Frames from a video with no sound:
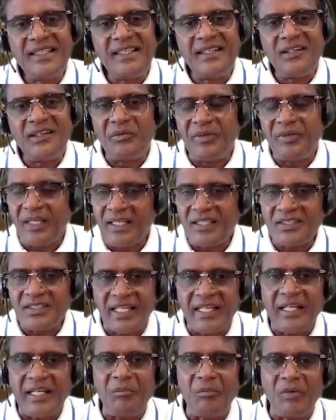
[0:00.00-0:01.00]
weaker
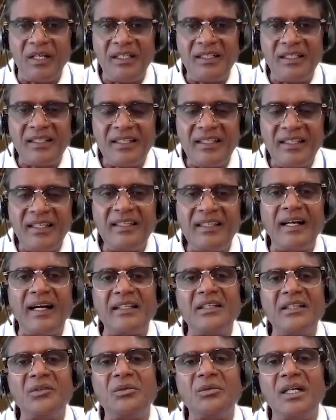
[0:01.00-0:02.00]
sentiment, and the
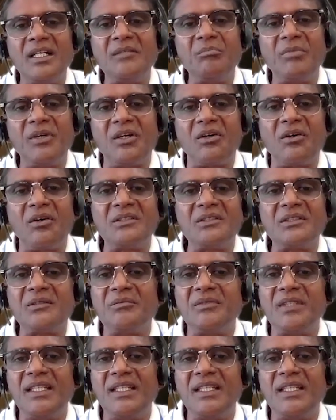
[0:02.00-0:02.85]
other one because of